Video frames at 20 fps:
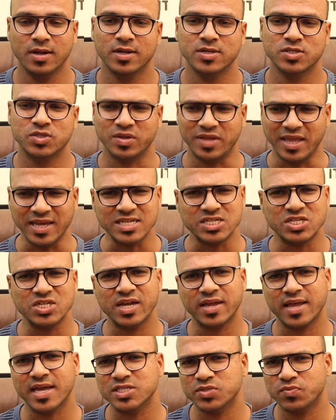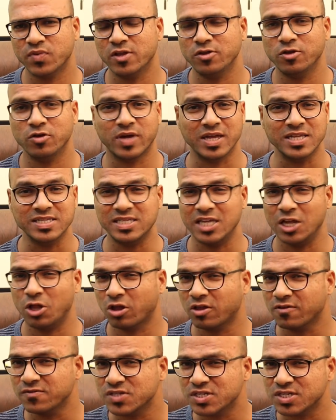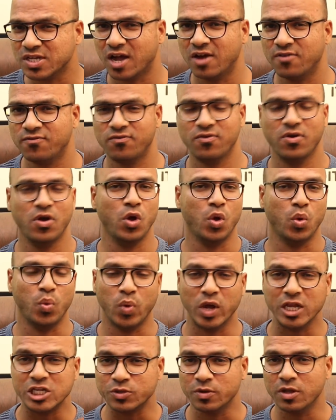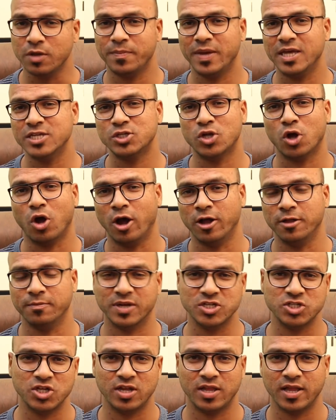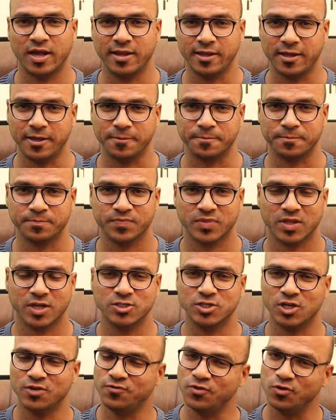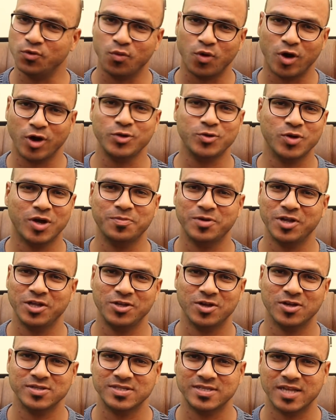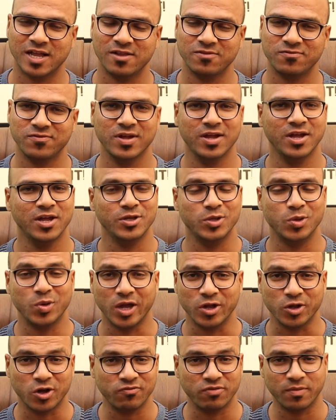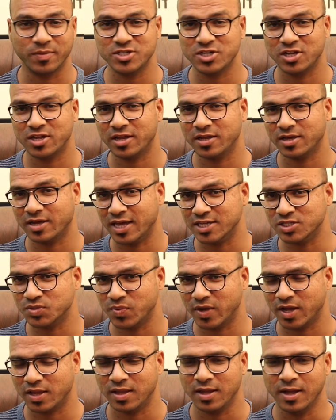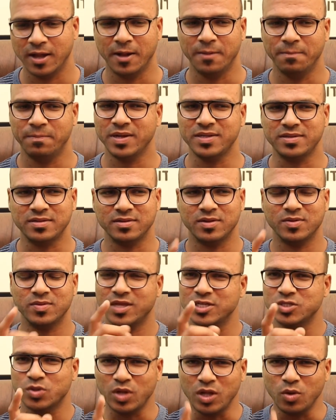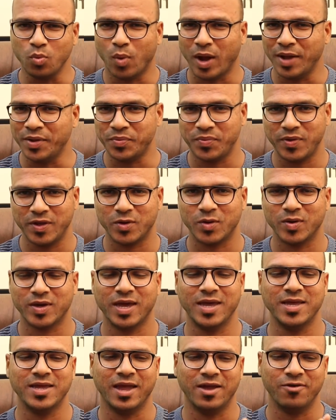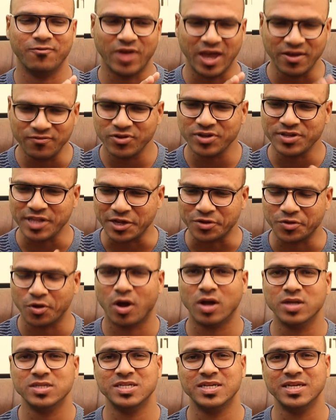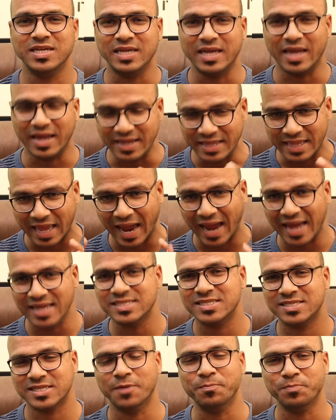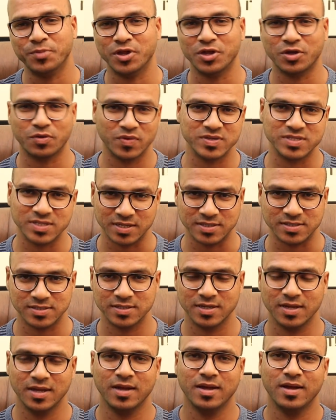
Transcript: So next year as well, you can see a lot of stuff virtually based on machine learning. So if you want to upgrade yourself, you can go for machine learning as well. But there's only one trick, okay? Every technology has some prerequisites.